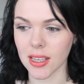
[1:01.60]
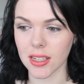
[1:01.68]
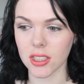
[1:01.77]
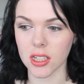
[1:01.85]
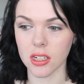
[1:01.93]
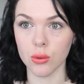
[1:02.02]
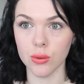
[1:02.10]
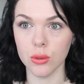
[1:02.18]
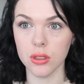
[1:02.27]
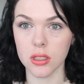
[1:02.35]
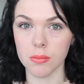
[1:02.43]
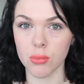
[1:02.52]
actually an
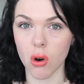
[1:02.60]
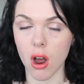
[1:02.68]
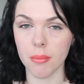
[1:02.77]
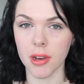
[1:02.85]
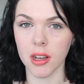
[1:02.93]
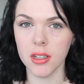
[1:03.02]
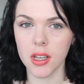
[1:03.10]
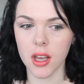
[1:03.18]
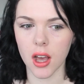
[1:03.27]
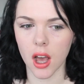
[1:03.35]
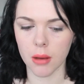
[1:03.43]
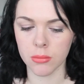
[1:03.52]
awesome primer
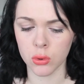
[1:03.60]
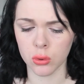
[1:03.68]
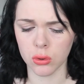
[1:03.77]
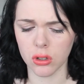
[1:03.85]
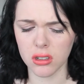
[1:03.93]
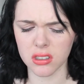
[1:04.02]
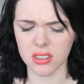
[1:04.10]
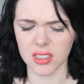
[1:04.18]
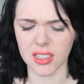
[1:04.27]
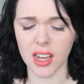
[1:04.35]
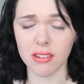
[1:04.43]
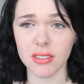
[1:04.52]
or not, and
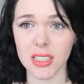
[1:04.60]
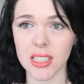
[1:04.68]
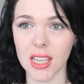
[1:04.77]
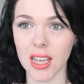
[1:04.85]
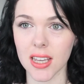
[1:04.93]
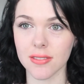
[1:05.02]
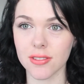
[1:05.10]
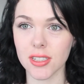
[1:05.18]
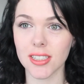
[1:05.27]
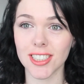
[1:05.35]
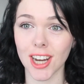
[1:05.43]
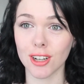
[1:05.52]
I can't really say if
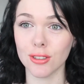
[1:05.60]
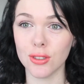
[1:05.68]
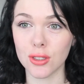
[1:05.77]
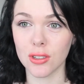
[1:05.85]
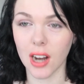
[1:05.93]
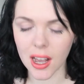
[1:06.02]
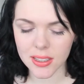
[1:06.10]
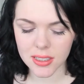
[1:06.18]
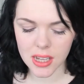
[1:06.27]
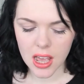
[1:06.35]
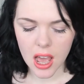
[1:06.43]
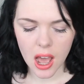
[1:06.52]
shadows do
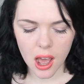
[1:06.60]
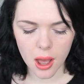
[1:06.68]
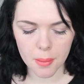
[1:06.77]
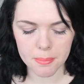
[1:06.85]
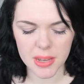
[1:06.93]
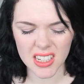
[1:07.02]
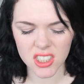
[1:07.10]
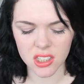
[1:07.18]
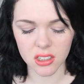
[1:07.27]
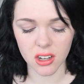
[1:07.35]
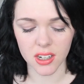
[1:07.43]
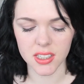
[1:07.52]
last, but as
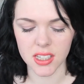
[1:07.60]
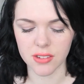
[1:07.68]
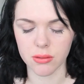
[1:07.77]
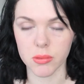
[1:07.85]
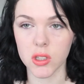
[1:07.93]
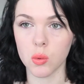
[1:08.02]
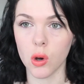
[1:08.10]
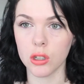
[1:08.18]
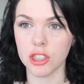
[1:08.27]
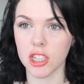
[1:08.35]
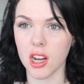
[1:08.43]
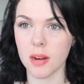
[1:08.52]
you can kind of see from the
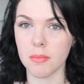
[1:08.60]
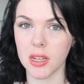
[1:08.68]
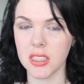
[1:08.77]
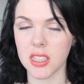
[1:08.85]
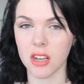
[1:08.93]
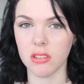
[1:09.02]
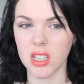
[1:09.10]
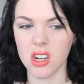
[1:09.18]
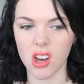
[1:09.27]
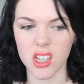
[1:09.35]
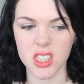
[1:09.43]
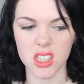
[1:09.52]
swatch, it kind of blends out really
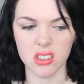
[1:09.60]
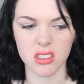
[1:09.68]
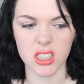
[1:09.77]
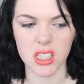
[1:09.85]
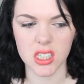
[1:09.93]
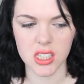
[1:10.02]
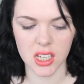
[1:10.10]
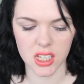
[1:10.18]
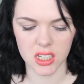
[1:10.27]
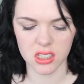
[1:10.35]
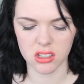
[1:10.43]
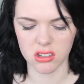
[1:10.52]
nicely onto the
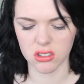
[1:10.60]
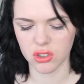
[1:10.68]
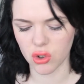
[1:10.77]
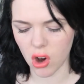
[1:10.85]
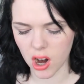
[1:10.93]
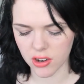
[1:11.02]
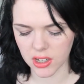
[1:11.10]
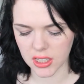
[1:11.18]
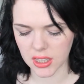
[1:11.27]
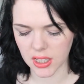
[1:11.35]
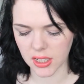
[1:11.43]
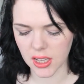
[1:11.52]
skin. It's not dry or
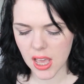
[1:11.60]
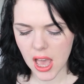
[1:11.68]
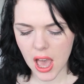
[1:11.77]
anything,